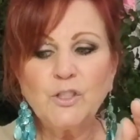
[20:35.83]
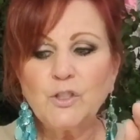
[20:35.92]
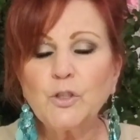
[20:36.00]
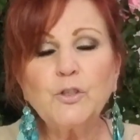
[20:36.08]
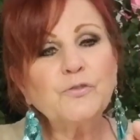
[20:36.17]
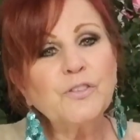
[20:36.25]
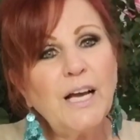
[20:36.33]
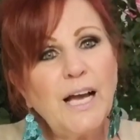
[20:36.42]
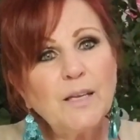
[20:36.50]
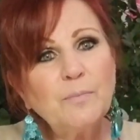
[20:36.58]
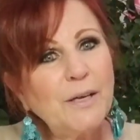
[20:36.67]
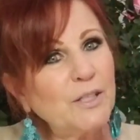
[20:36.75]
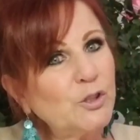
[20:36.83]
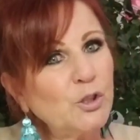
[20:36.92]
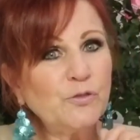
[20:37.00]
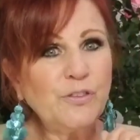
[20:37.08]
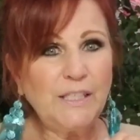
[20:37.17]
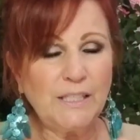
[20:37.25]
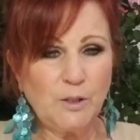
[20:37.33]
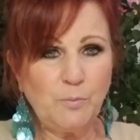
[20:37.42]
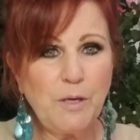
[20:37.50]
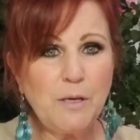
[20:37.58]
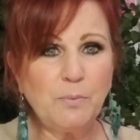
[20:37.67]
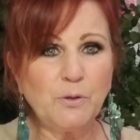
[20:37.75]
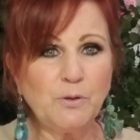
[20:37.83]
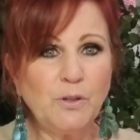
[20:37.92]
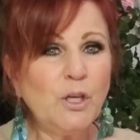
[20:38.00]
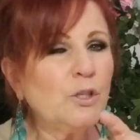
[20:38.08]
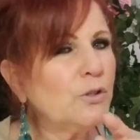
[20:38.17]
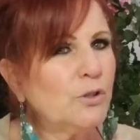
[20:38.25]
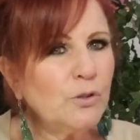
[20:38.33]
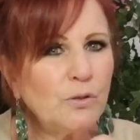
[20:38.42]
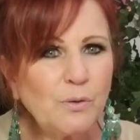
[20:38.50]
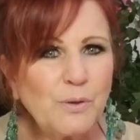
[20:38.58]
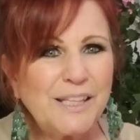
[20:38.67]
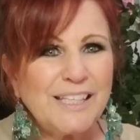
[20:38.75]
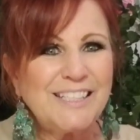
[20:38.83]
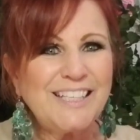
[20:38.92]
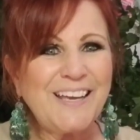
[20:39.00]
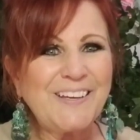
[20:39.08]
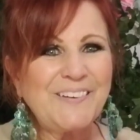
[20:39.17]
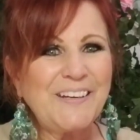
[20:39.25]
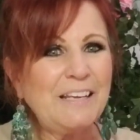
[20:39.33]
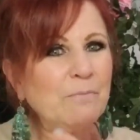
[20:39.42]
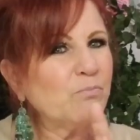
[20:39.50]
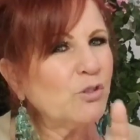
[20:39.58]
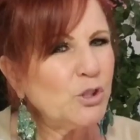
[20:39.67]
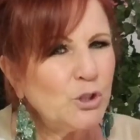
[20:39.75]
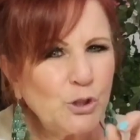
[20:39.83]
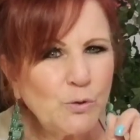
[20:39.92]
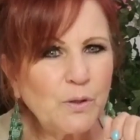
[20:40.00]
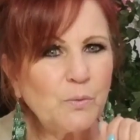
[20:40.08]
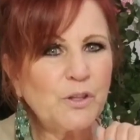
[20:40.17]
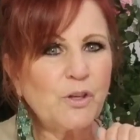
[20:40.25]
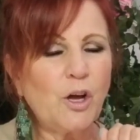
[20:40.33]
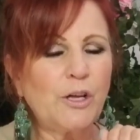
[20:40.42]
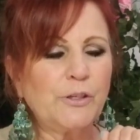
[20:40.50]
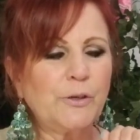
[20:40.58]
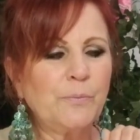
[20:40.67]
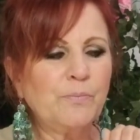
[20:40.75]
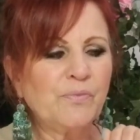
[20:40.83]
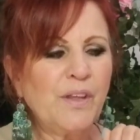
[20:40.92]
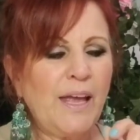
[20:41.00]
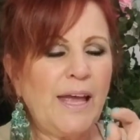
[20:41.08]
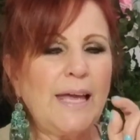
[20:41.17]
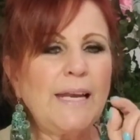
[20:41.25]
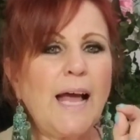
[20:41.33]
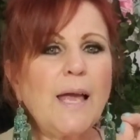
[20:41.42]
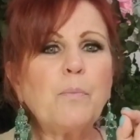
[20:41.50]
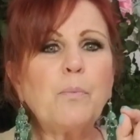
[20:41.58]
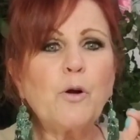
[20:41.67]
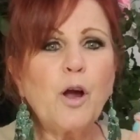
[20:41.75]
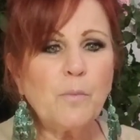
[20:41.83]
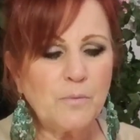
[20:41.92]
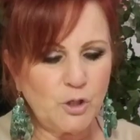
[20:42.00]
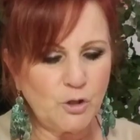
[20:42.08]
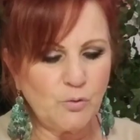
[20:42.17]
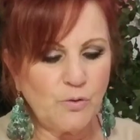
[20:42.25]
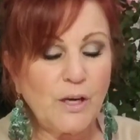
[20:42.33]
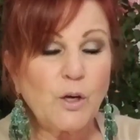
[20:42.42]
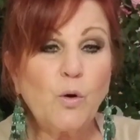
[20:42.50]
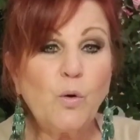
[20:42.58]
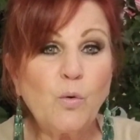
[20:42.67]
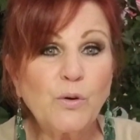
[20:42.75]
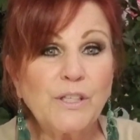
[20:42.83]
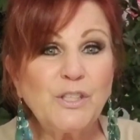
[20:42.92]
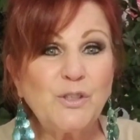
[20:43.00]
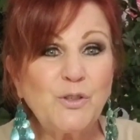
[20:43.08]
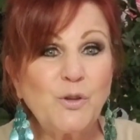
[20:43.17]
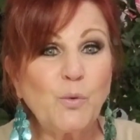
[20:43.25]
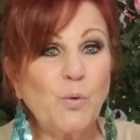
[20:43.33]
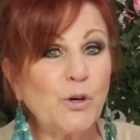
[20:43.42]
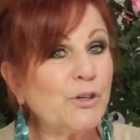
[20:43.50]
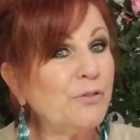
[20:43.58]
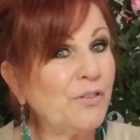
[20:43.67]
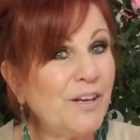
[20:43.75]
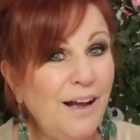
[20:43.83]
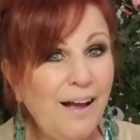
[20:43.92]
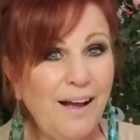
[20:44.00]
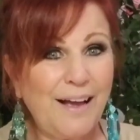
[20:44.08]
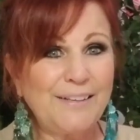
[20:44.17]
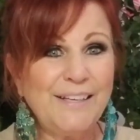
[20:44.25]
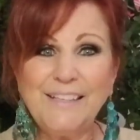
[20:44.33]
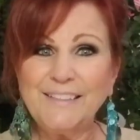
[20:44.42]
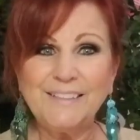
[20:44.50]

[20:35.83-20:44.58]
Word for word: Serve God by serving his people. Do it with integrity. Do it with honor. And I promise you that according to the word of God,